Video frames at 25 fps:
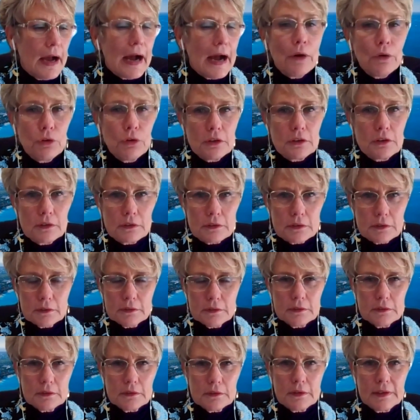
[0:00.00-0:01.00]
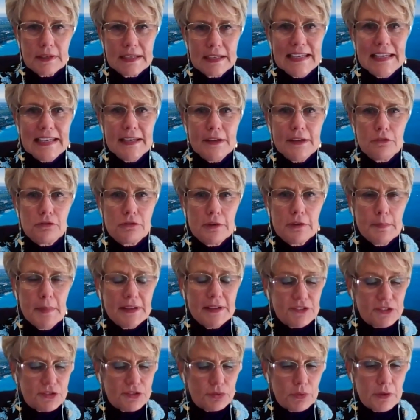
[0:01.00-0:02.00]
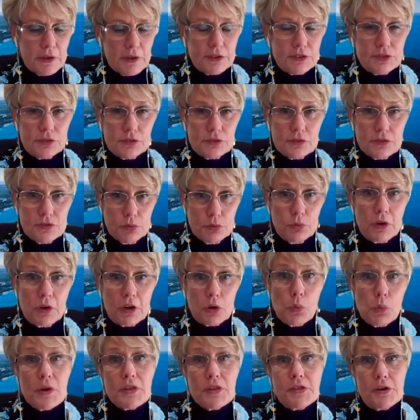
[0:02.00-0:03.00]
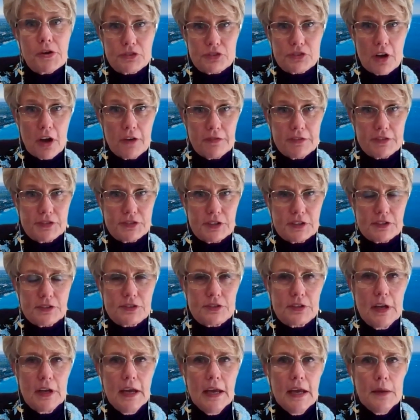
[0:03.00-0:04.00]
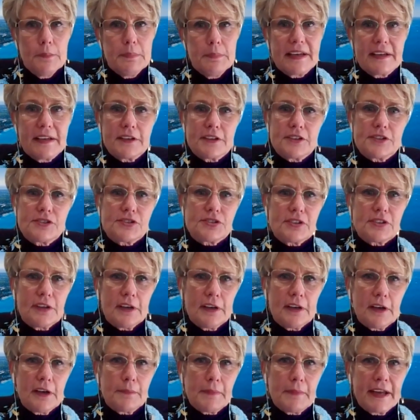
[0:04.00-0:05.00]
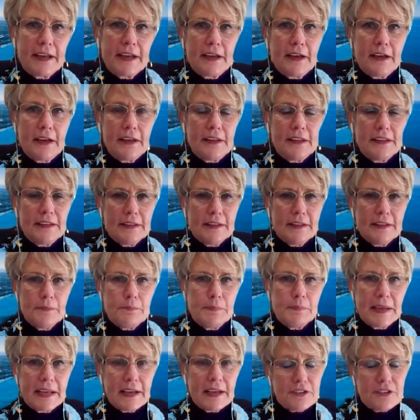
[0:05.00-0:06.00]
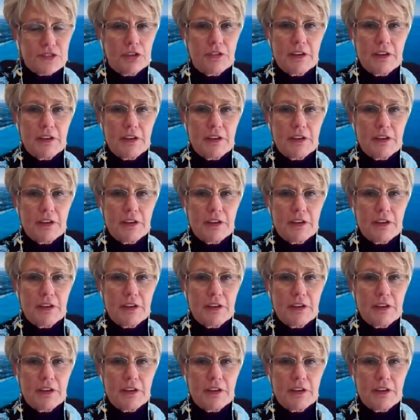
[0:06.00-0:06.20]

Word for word: our key remits was to work with those offices because, um, I, uh, because